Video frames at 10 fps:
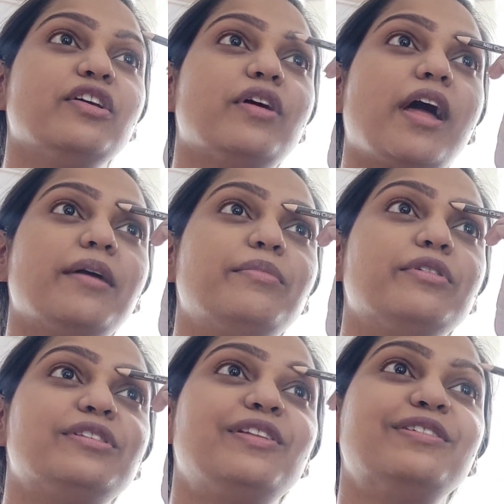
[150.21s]
your
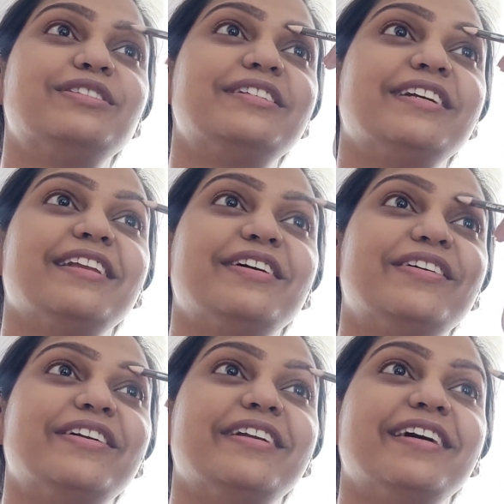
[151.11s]
eyebrows looks really
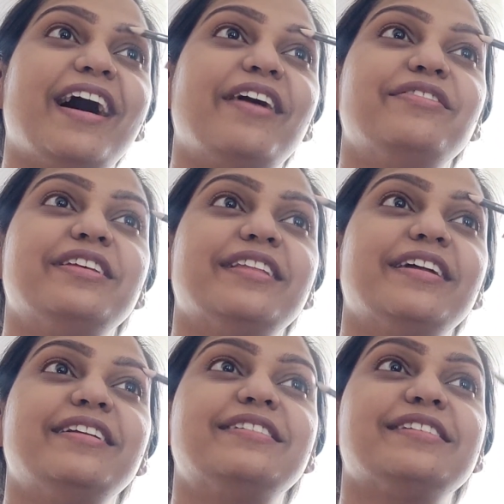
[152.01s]
good. After
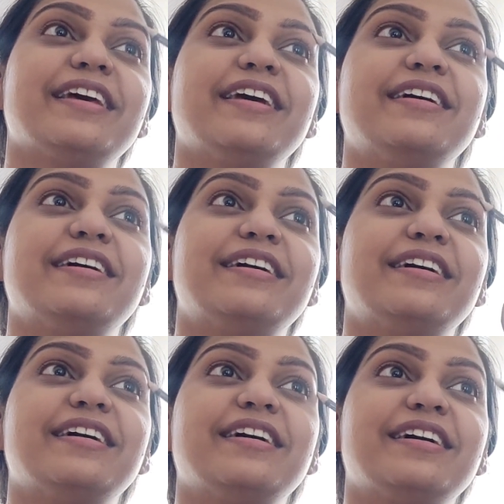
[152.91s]
that, it's like, ah.